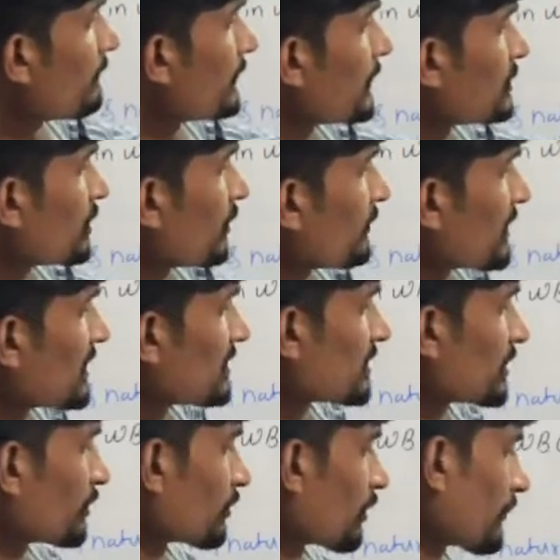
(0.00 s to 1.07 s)

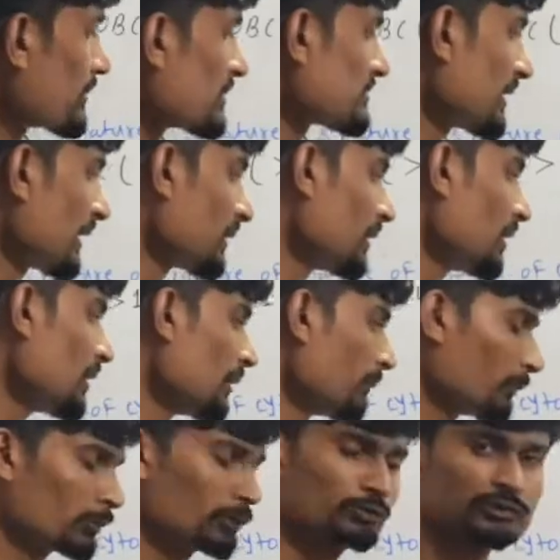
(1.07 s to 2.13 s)
basophils, neutrophils and
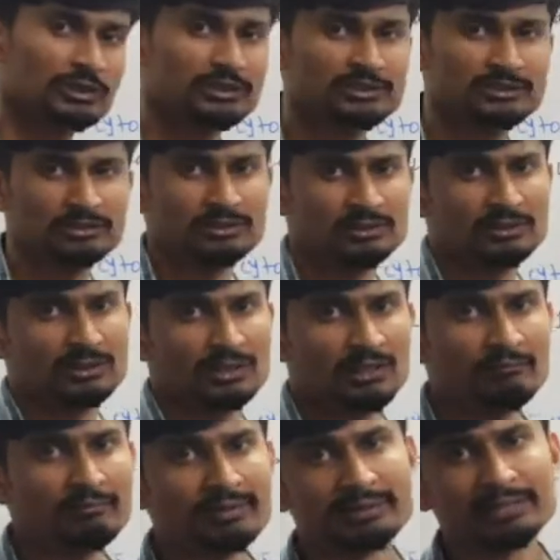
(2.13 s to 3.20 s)
monocytes.
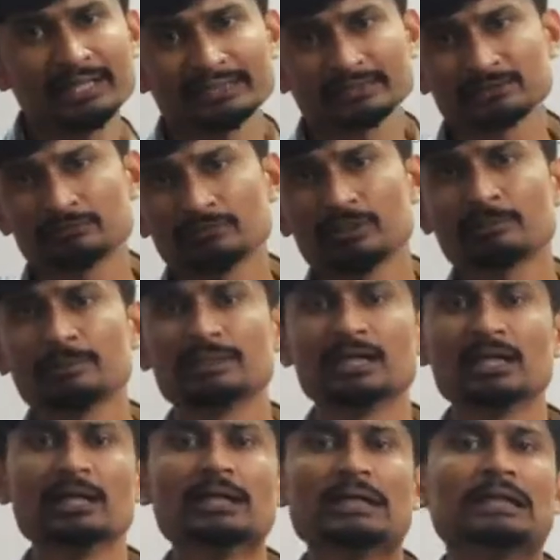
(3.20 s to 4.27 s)
Our next will be the